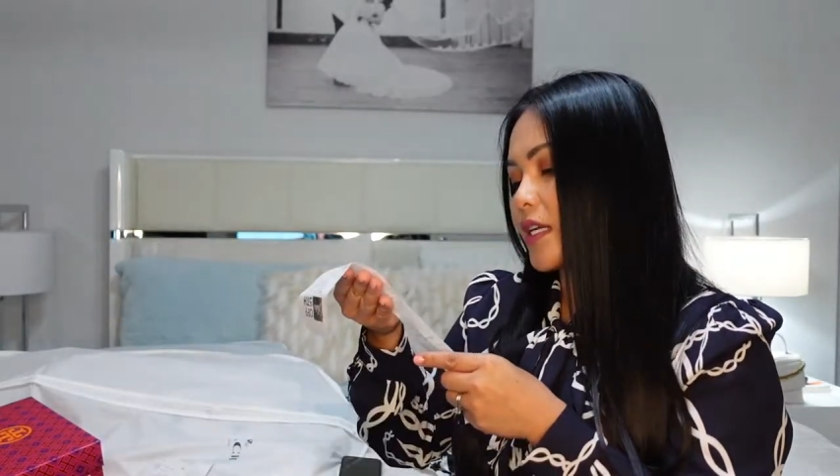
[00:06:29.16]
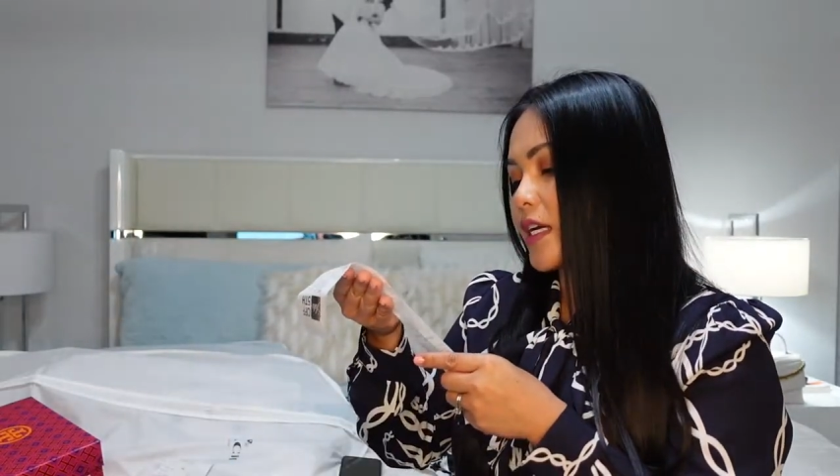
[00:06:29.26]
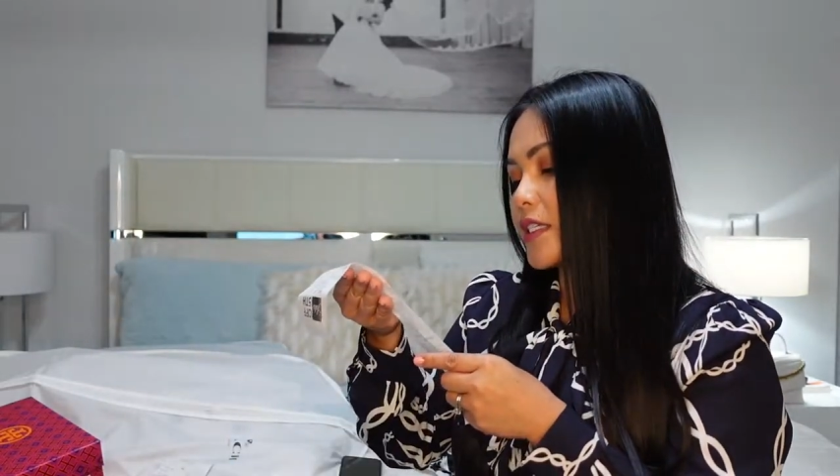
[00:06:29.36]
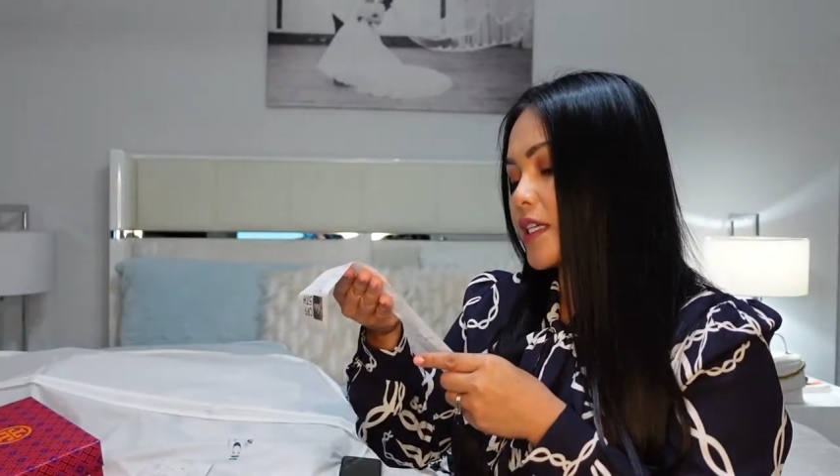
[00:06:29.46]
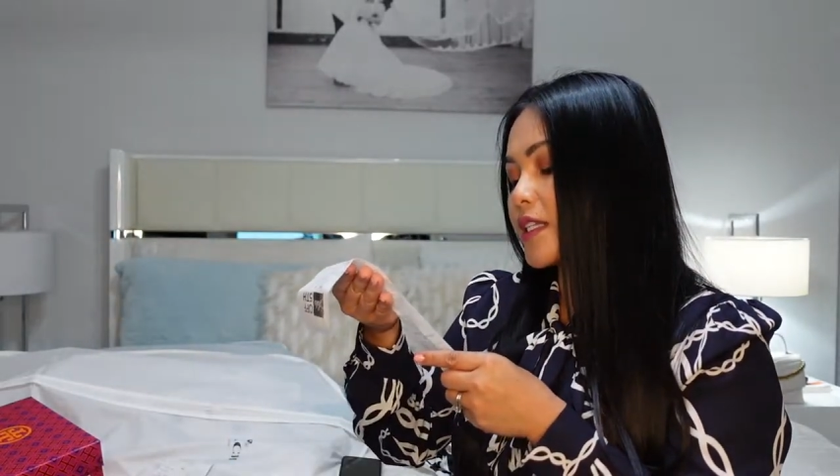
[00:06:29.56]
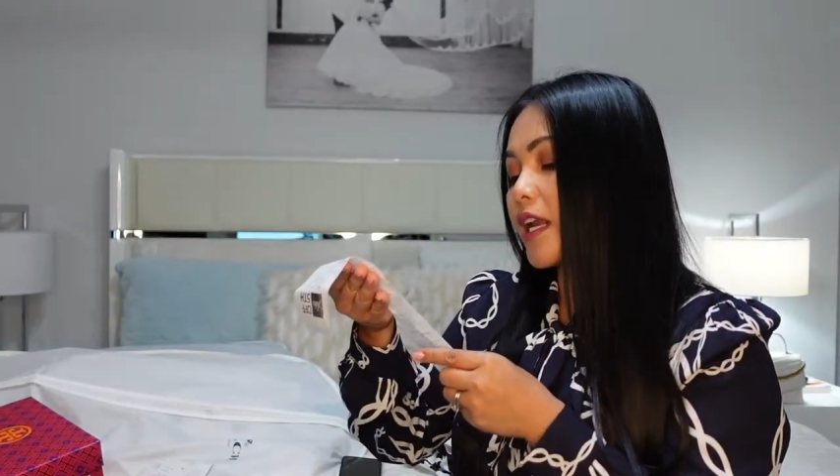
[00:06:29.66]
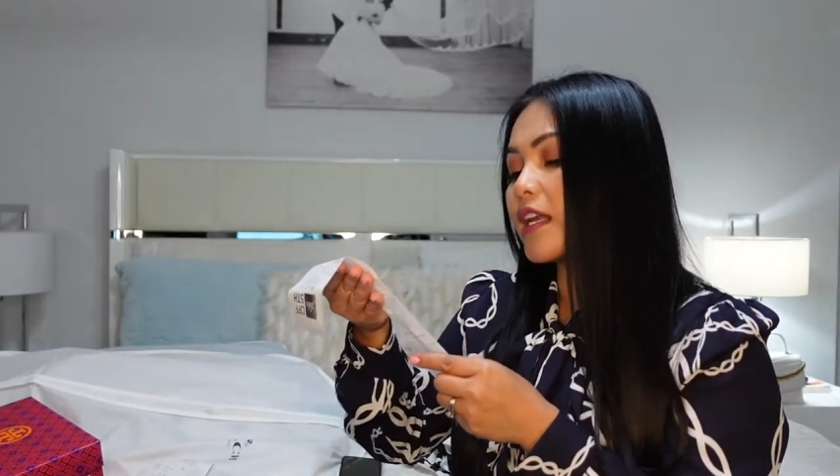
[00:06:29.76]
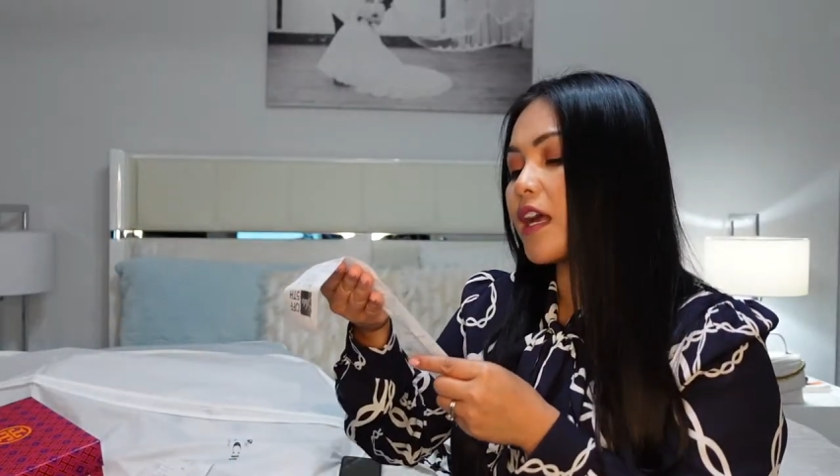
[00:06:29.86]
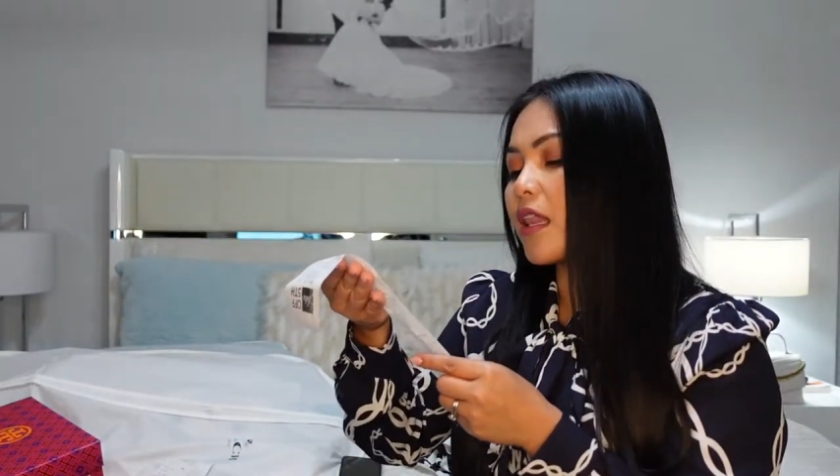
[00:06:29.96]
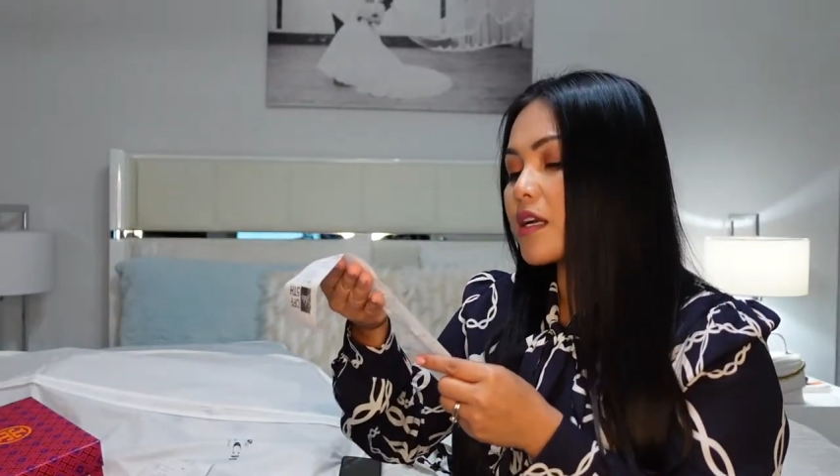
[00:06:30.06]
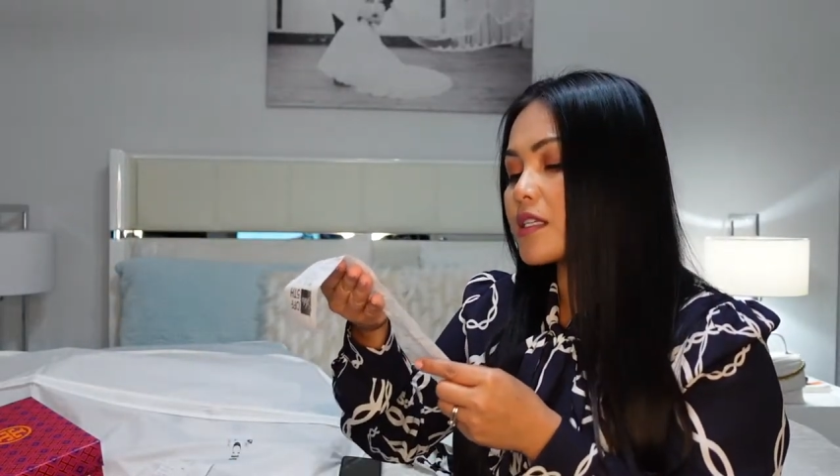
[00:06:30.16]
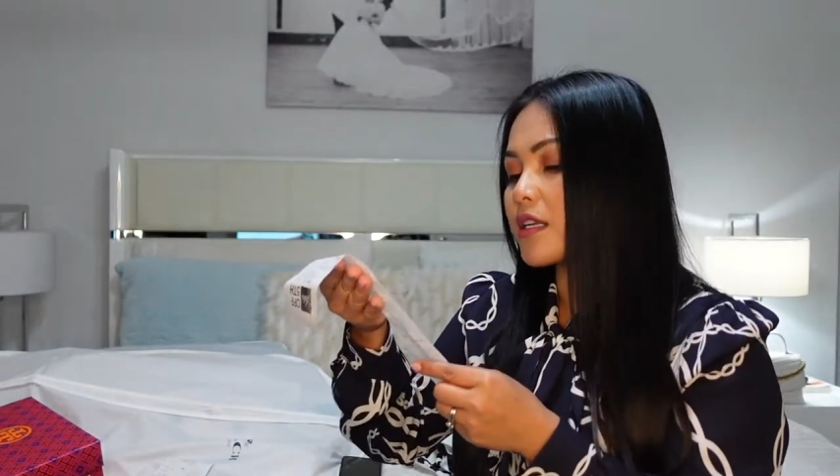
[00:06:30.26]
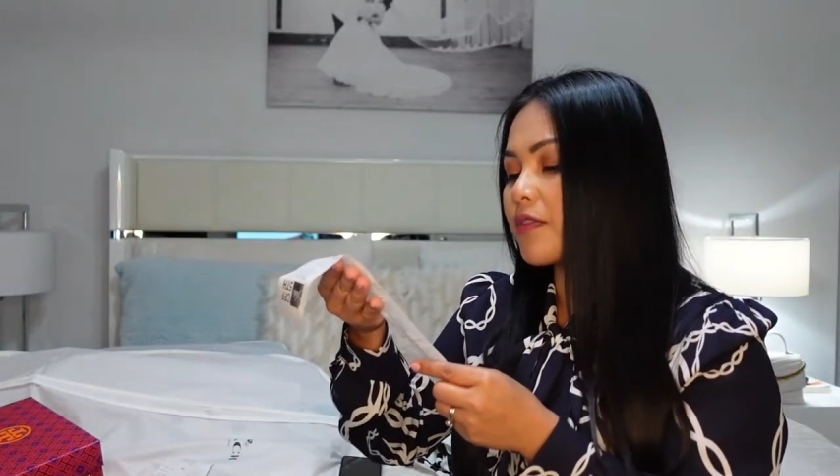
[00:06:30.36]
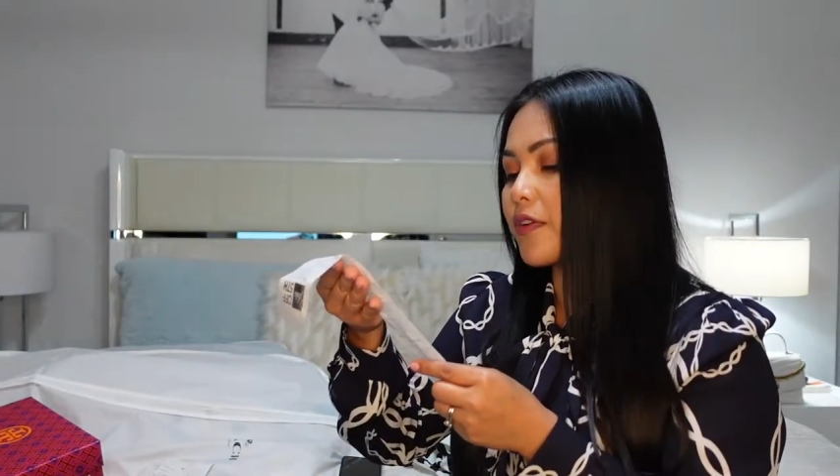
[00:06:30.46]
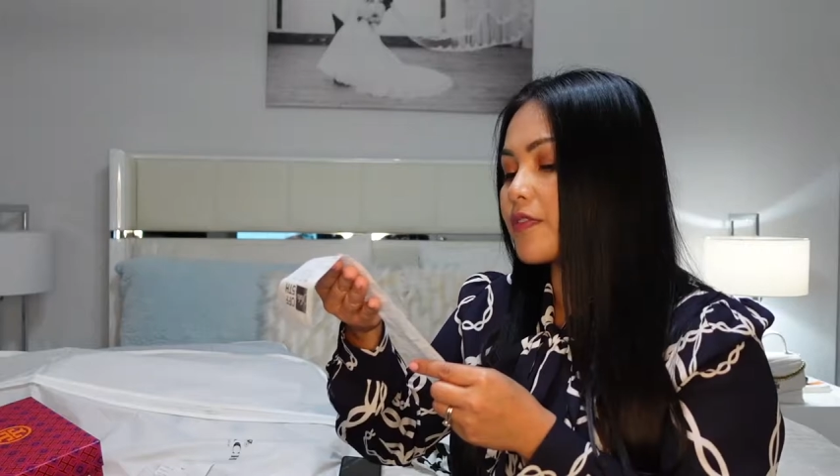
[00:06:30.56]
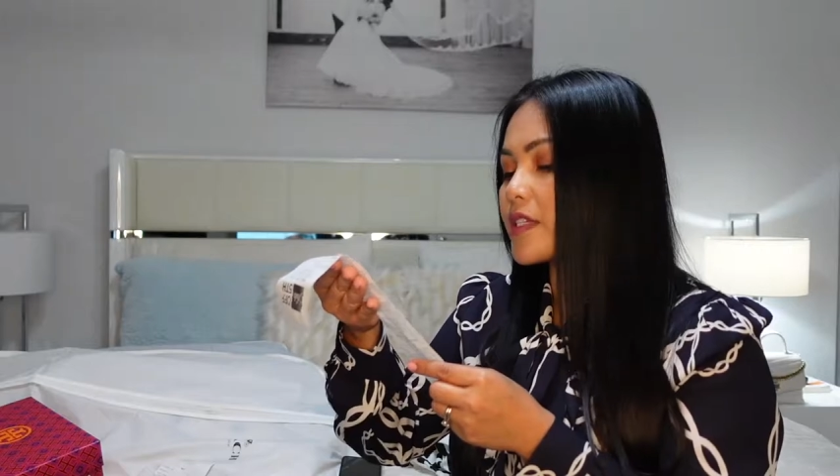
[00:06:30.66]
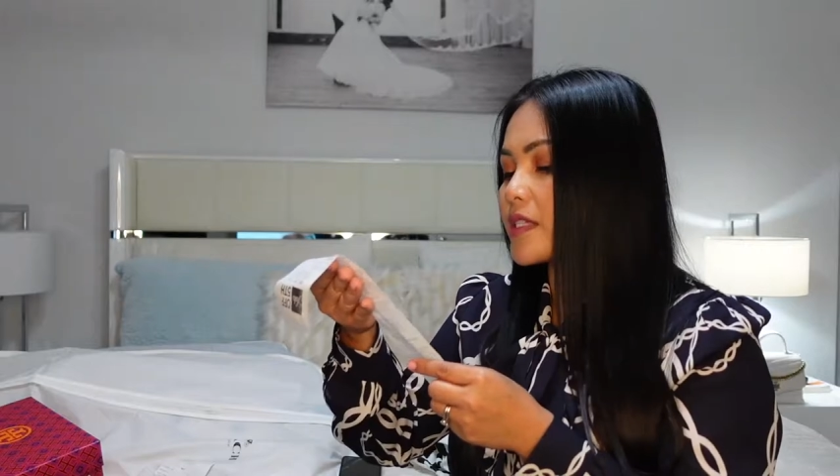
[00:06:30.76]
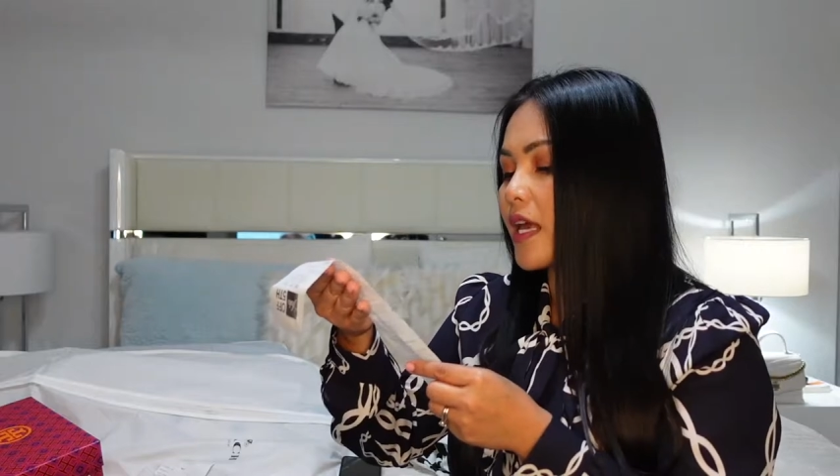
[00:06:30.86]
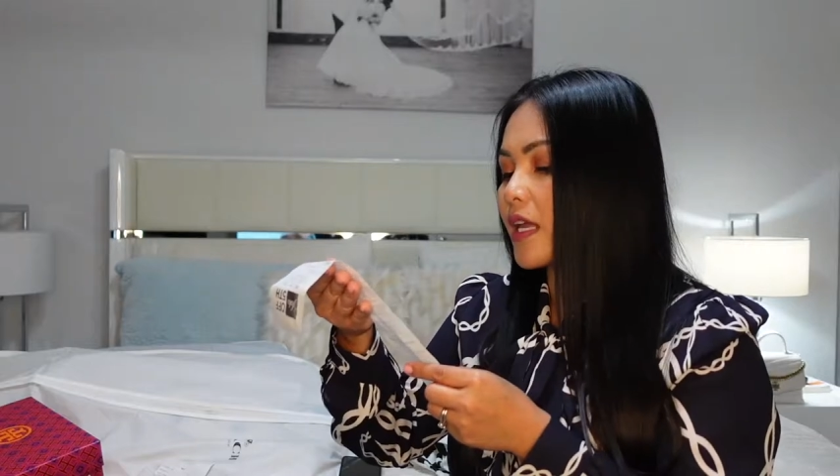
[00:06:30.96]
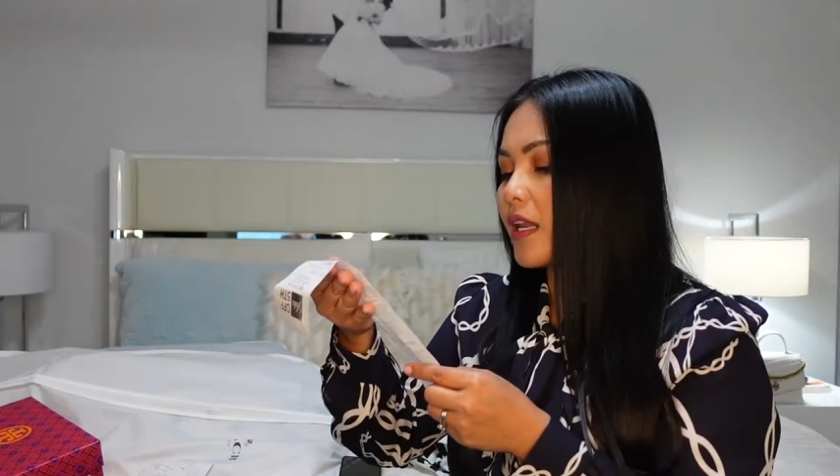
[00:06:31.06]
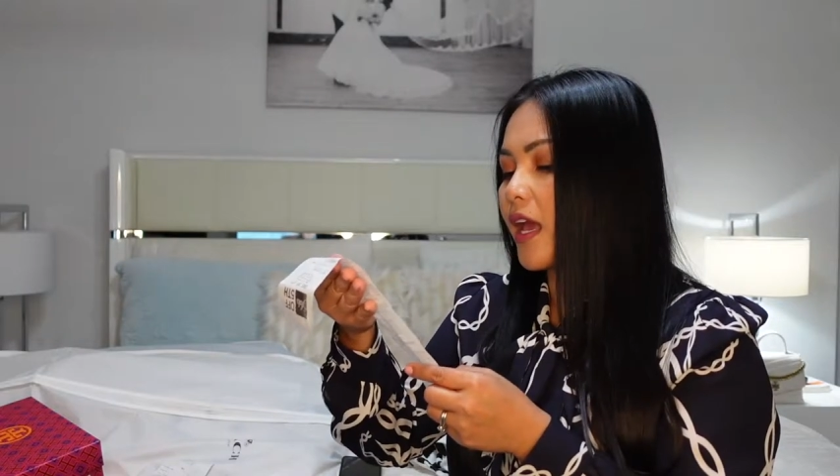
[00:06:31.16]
$69.50,